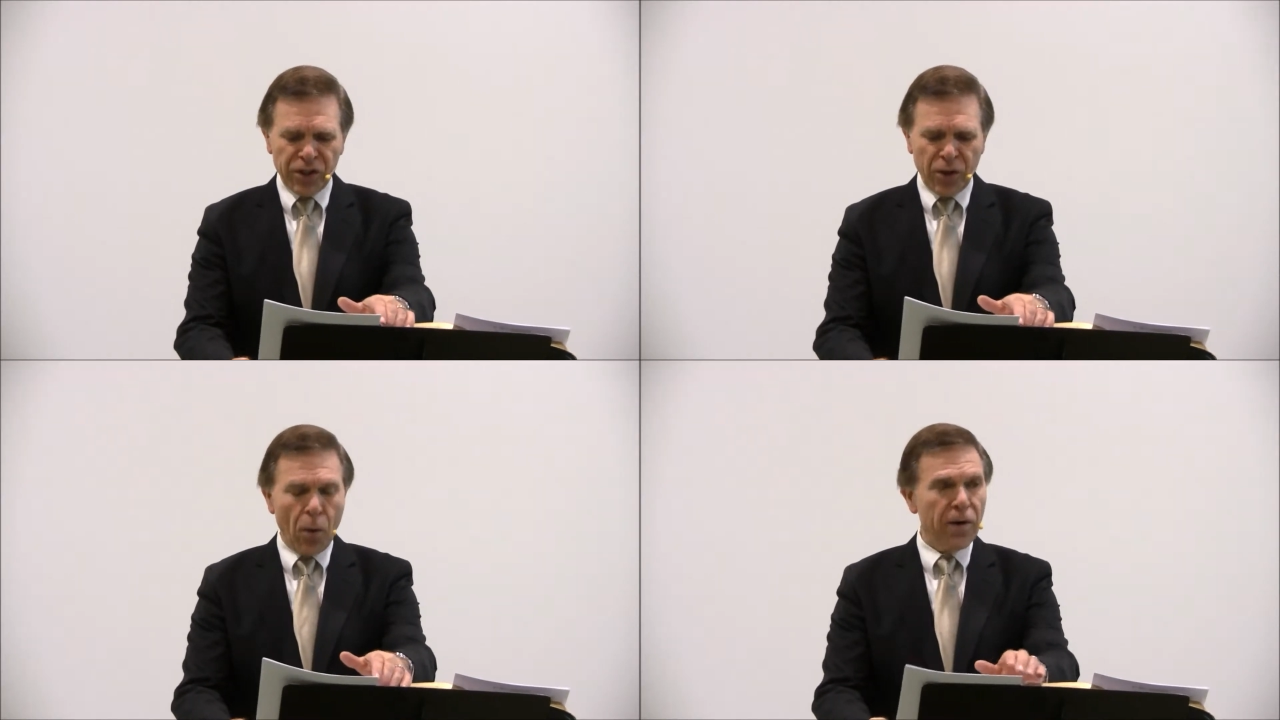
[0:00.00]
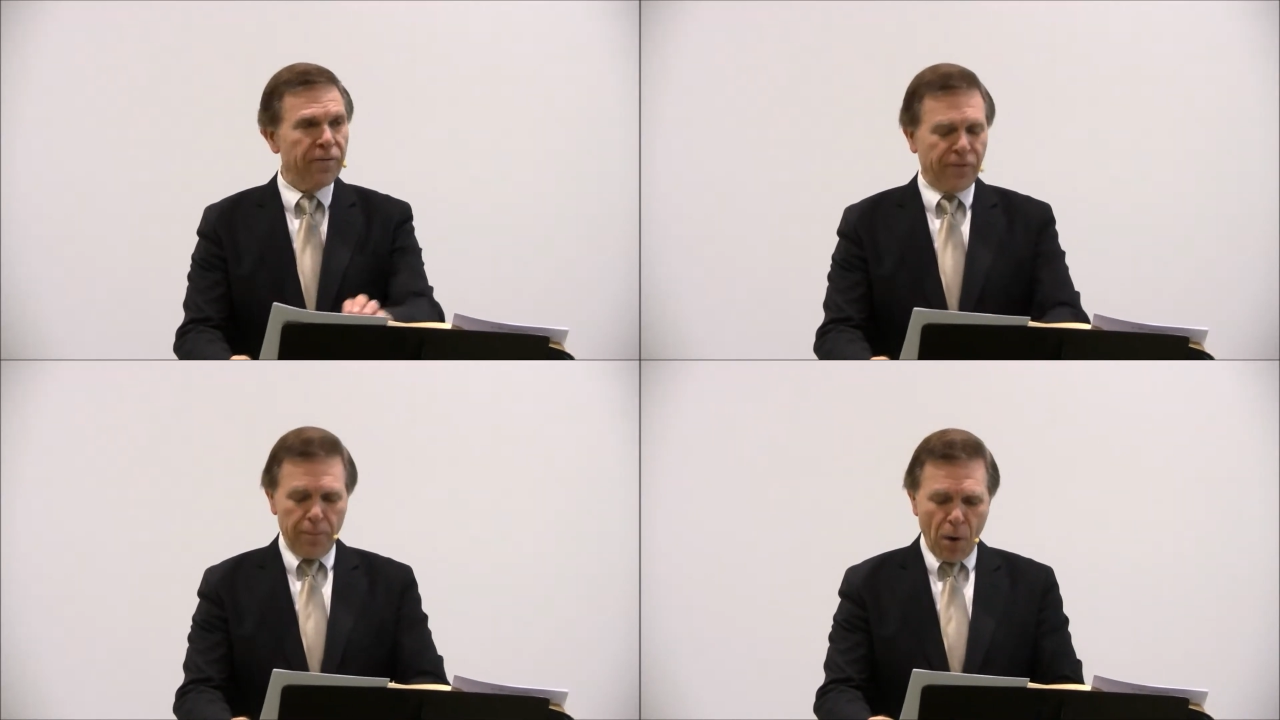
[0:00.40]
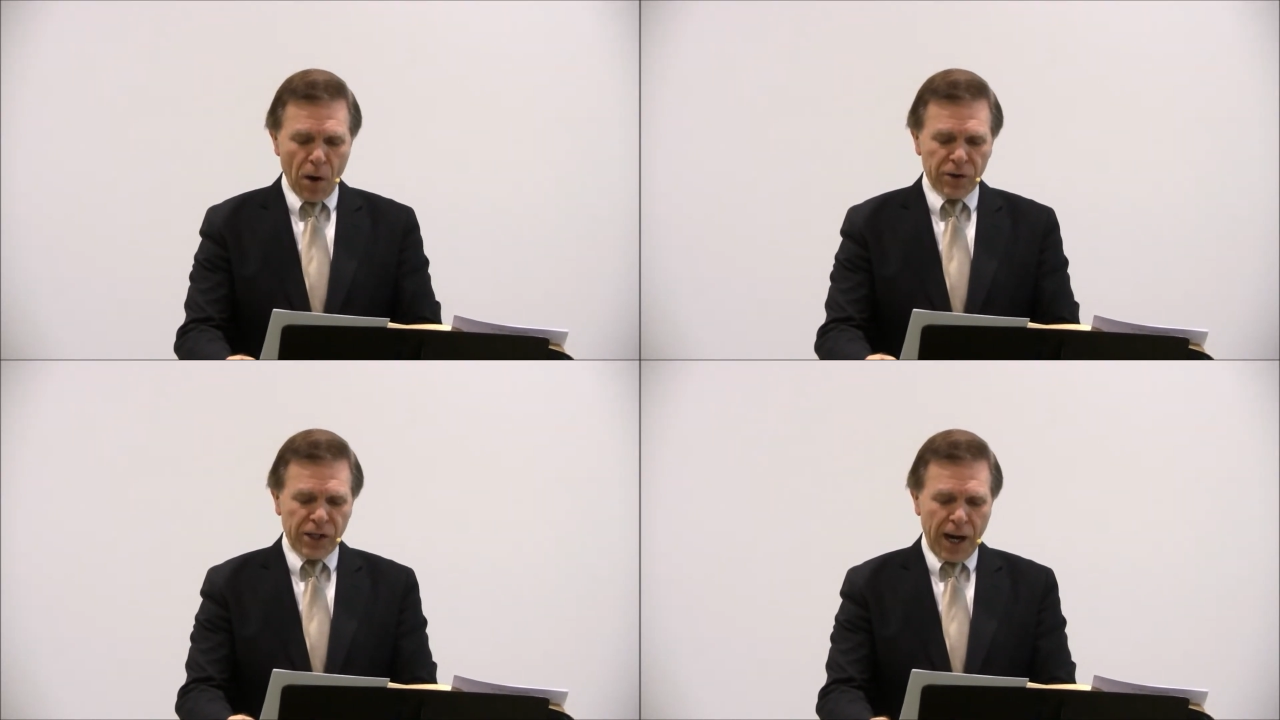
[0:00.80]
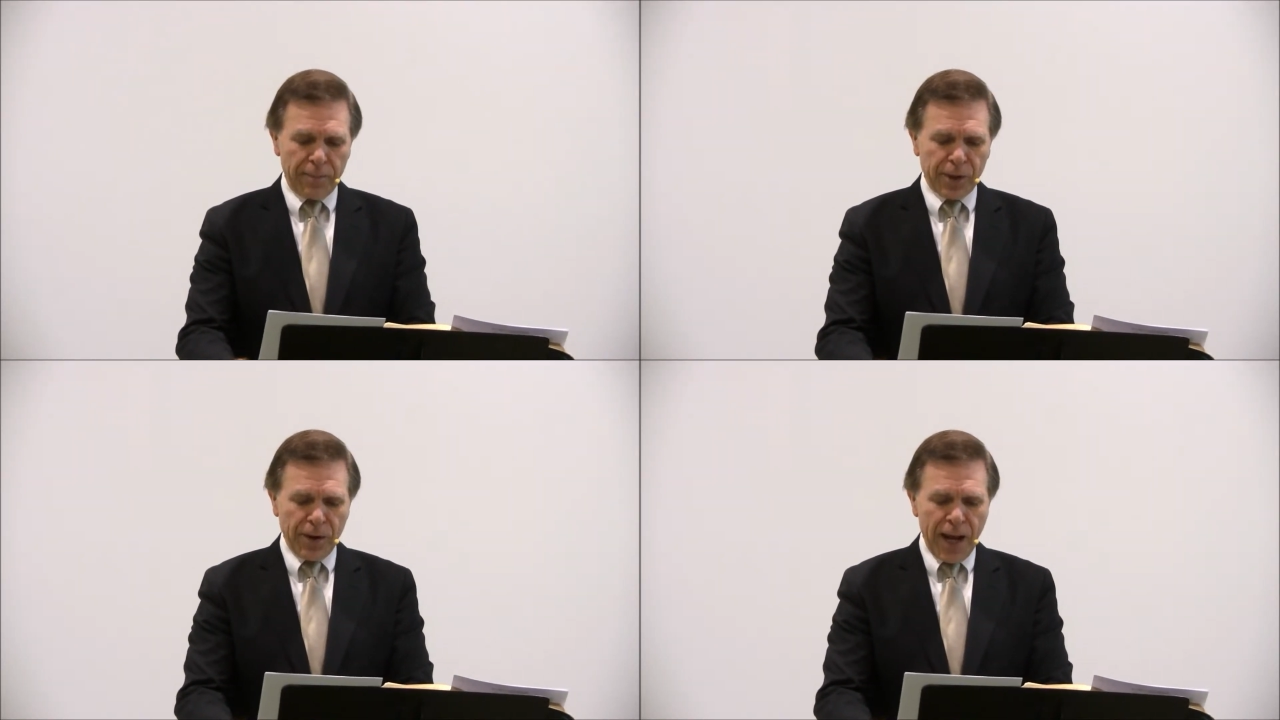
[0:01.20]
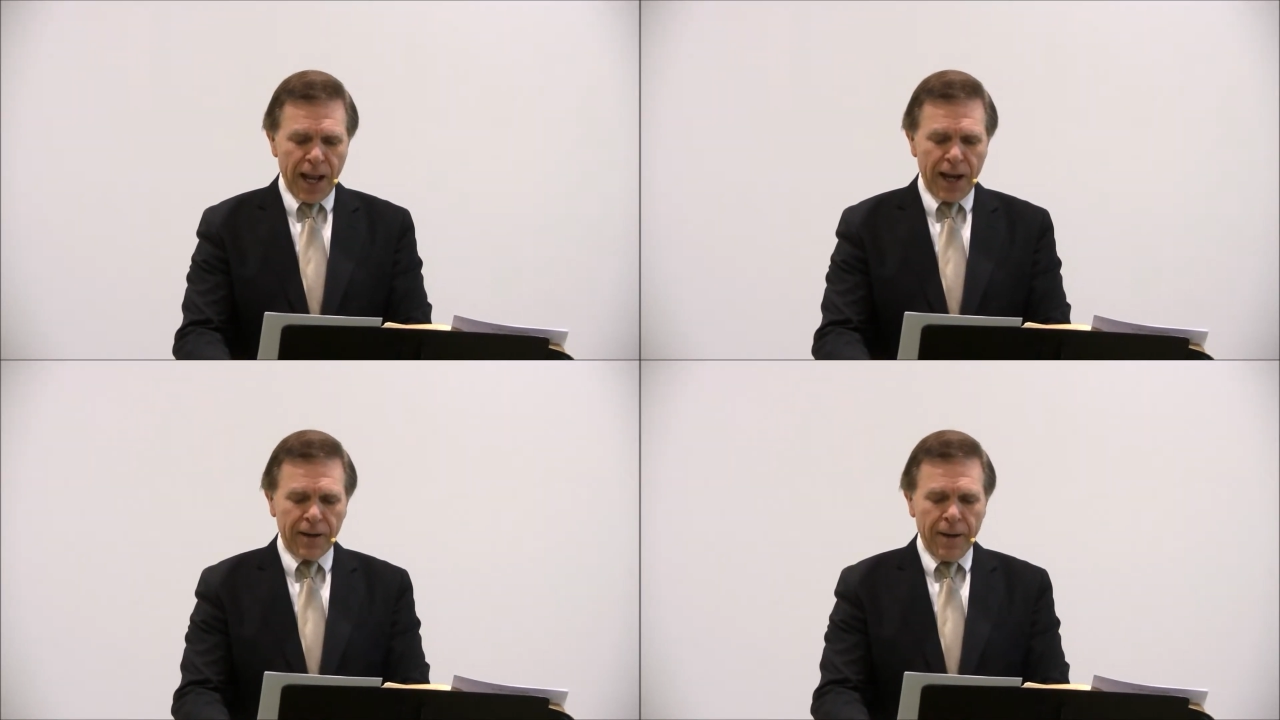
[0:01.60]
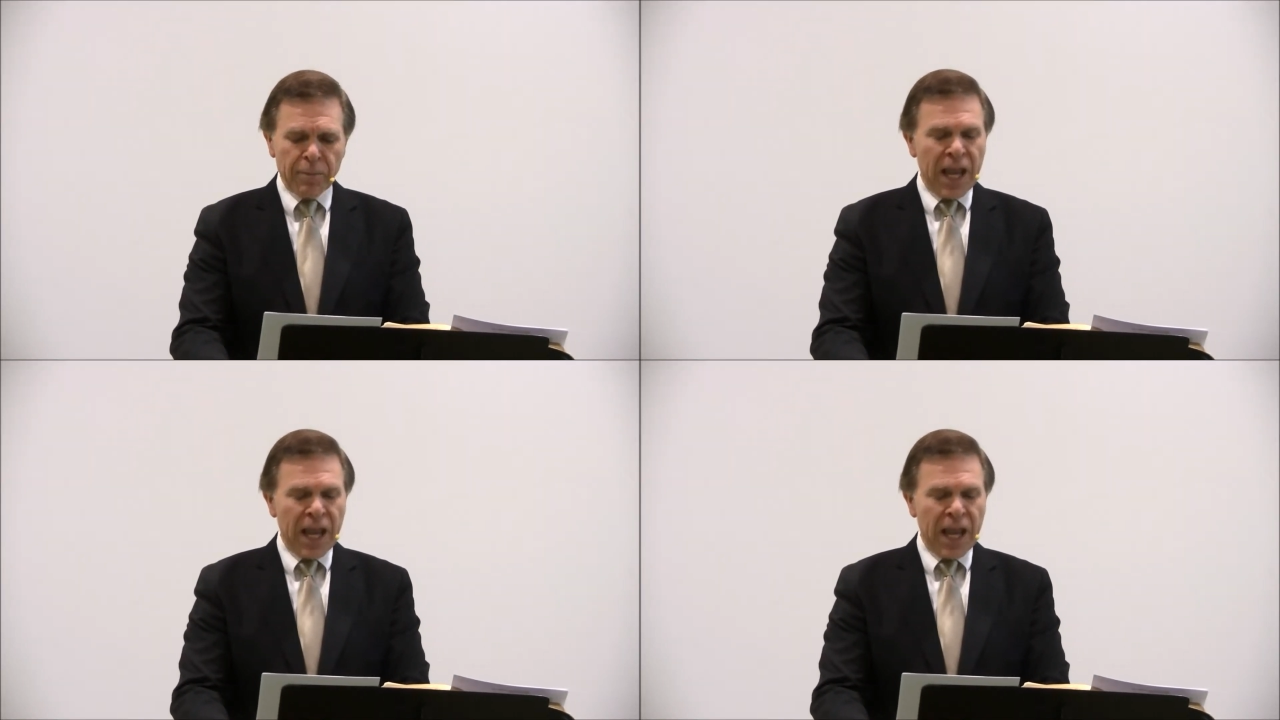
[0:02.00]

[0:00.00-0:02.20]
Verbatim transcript: story from Mark chapter eight.